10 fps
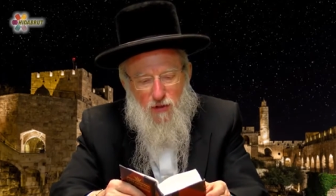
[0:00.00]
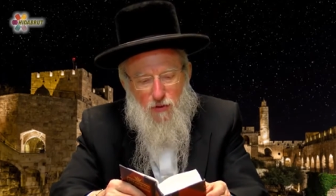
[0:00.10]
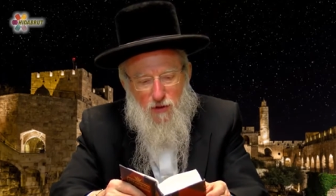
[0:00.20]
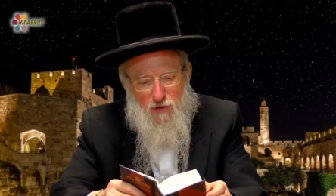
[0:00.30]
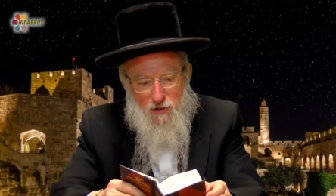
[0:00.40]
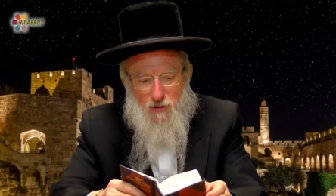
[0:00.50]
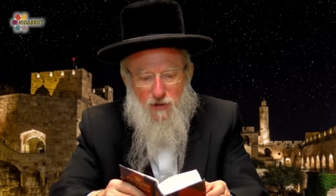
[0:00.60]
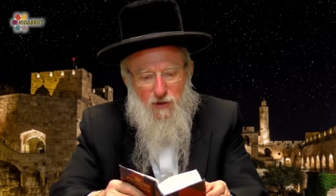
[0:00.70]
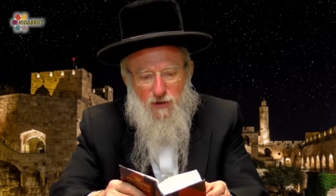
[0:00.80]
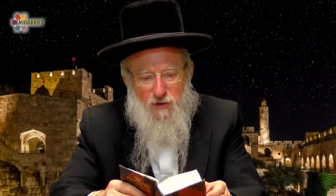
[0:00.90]
I thought,
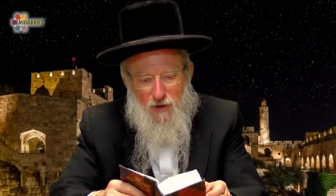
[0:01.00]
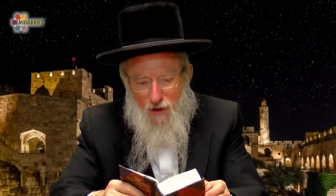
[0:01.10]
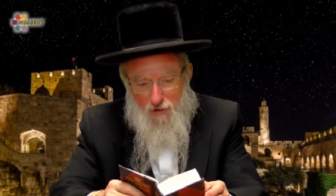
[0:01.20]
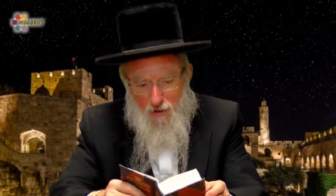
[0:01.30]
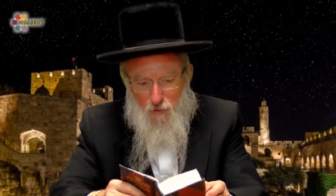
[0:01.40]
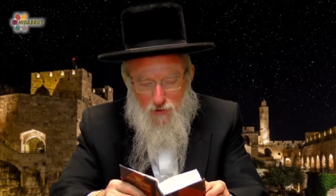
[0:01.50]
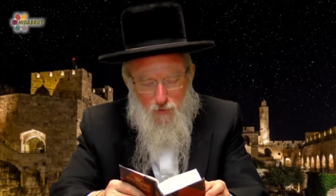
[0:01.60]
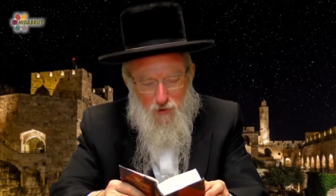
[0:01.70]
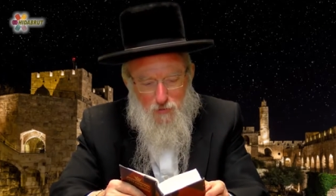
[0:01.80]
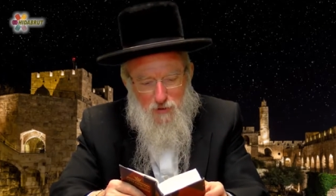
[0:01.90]
golly, I wonder what it